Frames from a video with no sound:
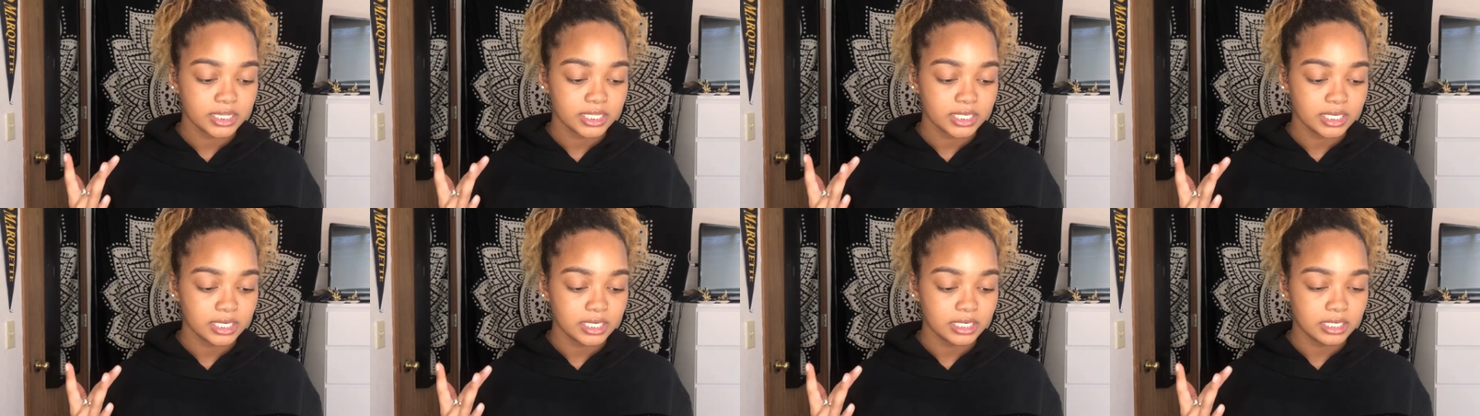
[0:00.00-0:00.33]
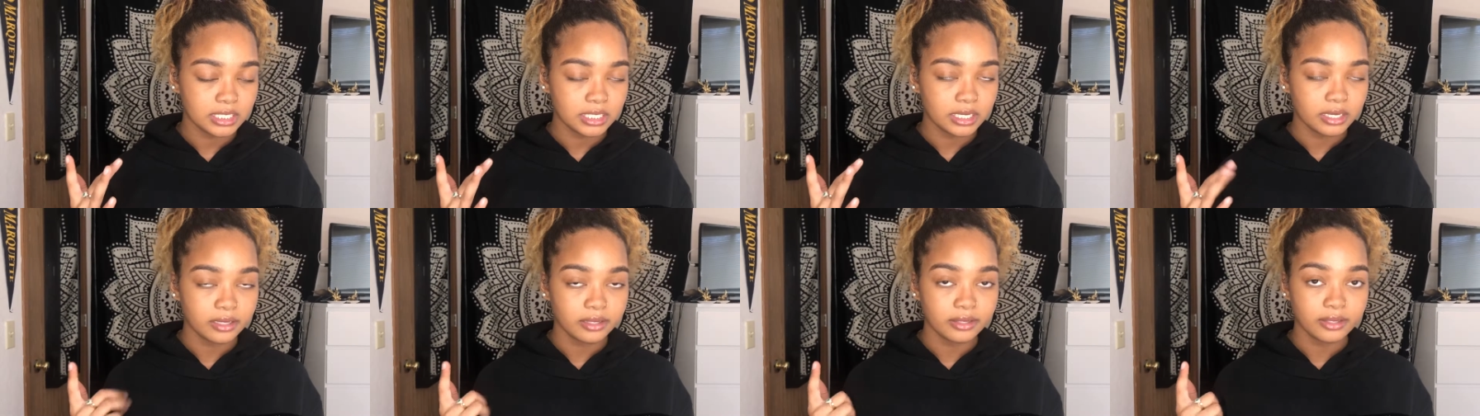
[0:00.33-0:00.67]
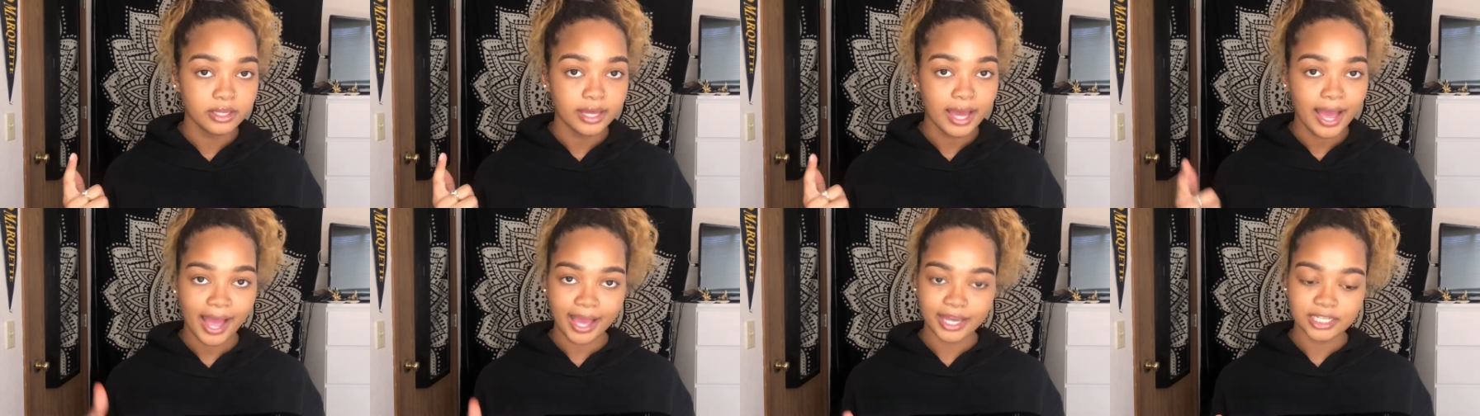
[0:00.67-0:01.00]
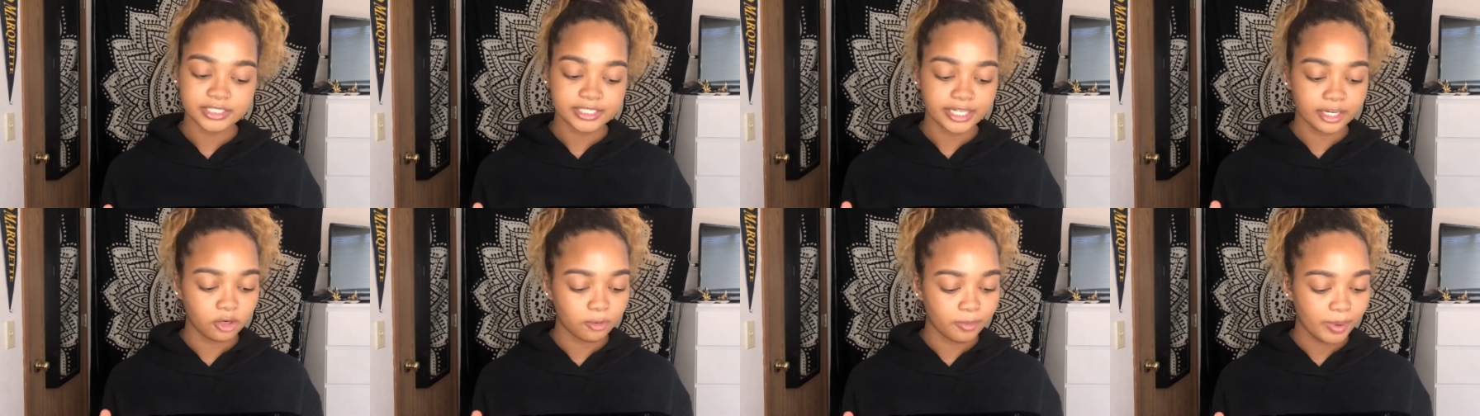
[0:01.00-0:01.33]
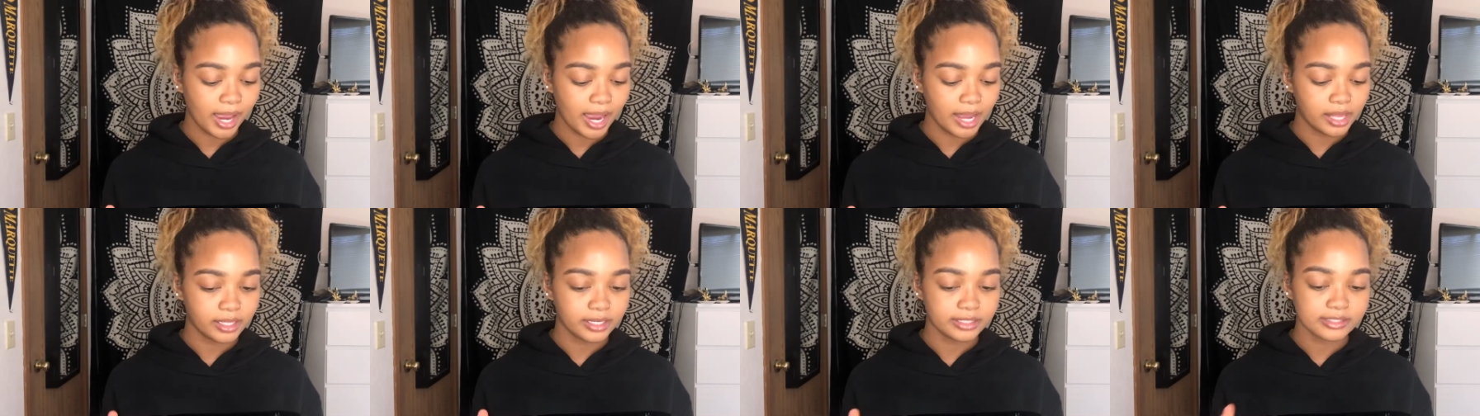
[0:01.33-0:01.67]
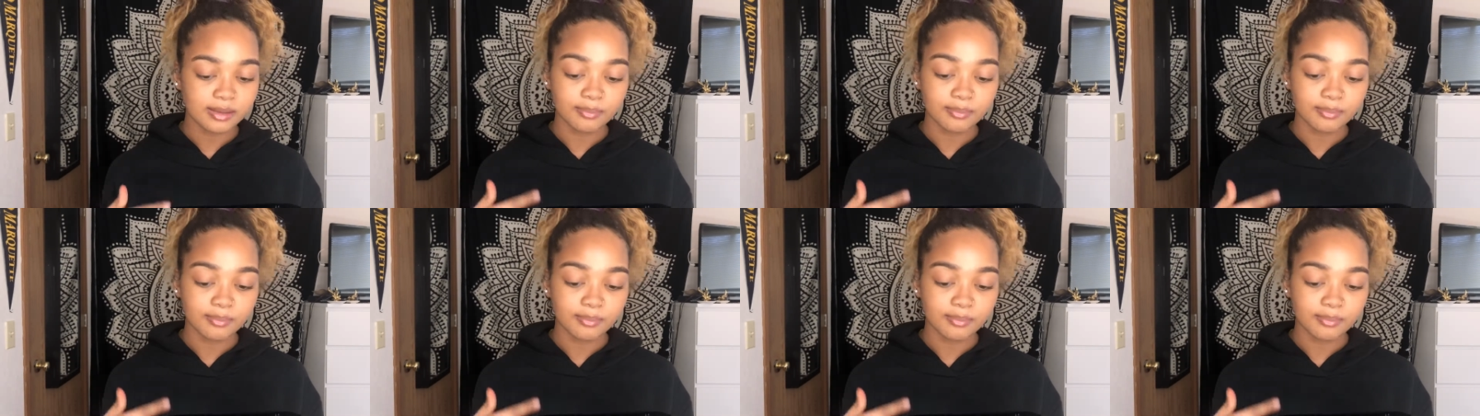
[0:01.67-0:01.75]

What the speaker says: the eyeshadow palettes.